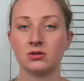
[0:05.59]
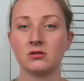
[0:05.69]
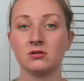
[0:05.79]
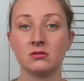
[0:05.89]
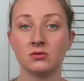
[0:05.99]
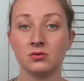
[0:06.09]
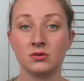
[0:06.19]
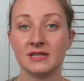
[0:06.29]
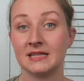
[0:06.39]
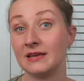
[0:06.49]

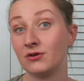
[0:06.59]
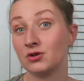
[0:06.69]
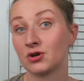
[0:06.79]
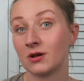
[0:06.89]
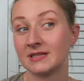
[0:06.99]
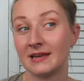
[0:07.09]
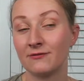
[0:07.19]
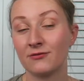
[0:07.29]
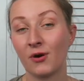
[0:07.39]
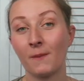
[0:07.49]
to see future content
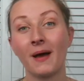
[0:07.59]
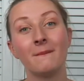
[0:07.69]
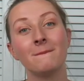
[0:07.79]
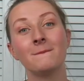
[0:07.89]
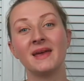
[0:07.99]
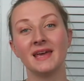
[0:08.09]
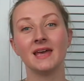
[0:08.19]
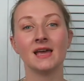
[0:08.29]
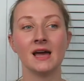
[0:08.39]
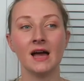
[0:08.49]
from
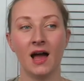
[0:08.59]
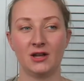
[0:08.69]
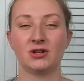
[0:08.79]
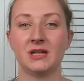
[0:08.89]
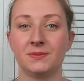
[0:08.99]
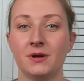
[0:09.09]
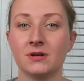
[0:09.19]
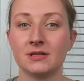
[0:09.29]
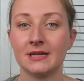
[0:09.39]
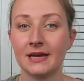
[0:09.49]
me. I try to
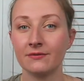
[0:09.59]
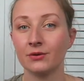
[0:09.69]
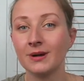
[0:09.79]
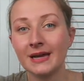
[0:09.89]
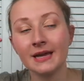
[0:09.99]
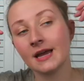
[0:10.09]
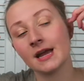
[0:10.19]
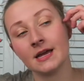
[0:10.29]
post every week.